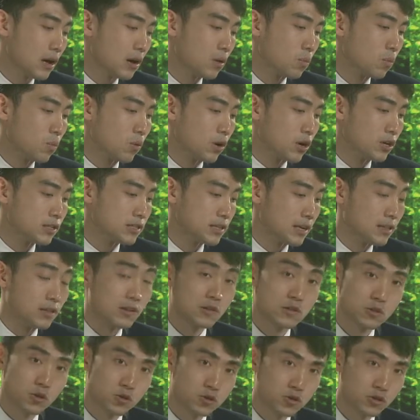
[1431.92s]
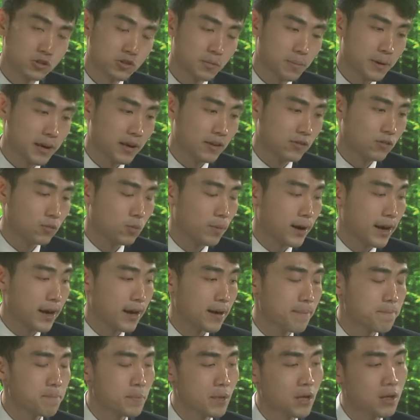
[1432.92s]
was in the social space where
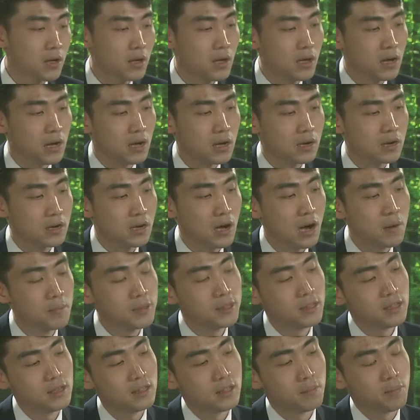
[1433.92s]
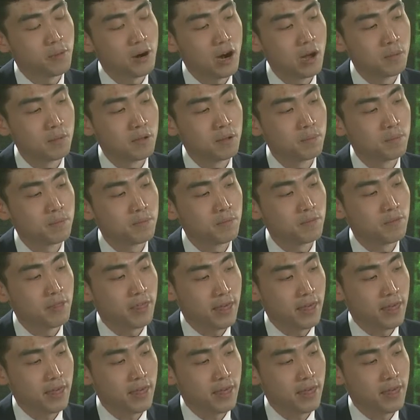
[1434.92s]
commonly the problem